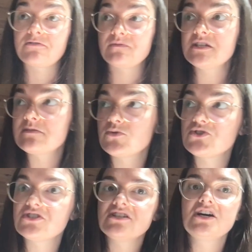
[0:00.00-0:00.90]
from this
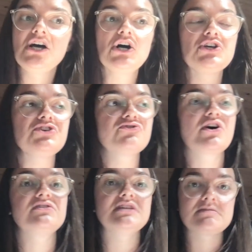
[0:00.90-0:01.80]
person, you've
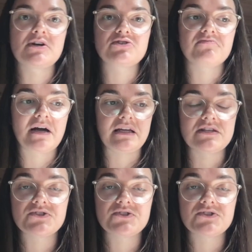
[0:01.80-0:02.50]
got this much of money.